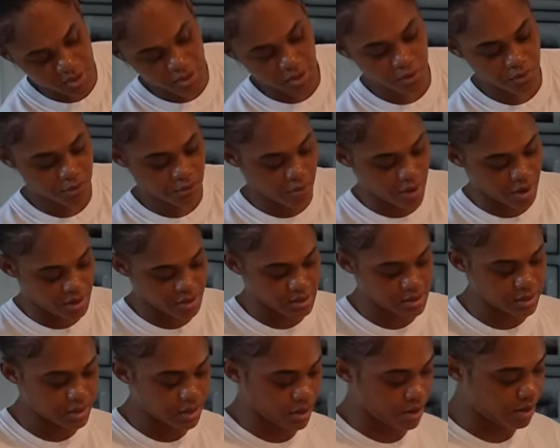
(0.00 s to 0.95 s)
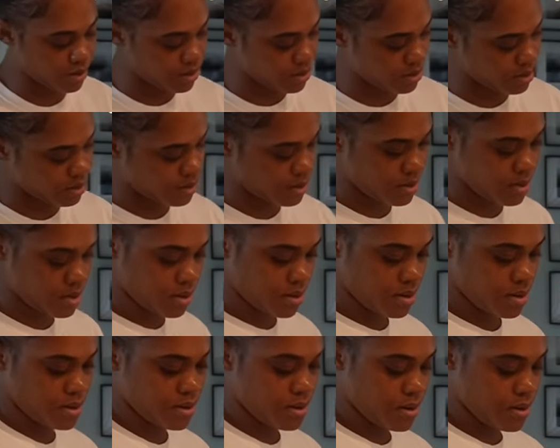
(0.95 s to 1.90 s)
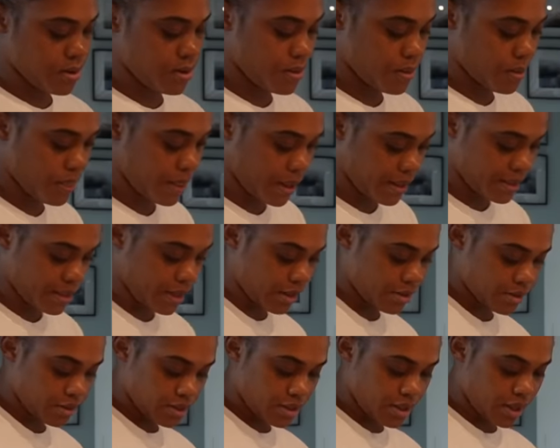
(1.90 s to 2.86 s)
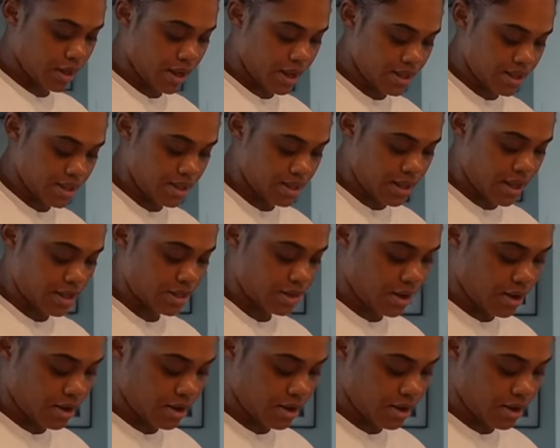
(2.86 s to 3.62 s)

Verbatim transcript: enough right here. I, I, don't think I need that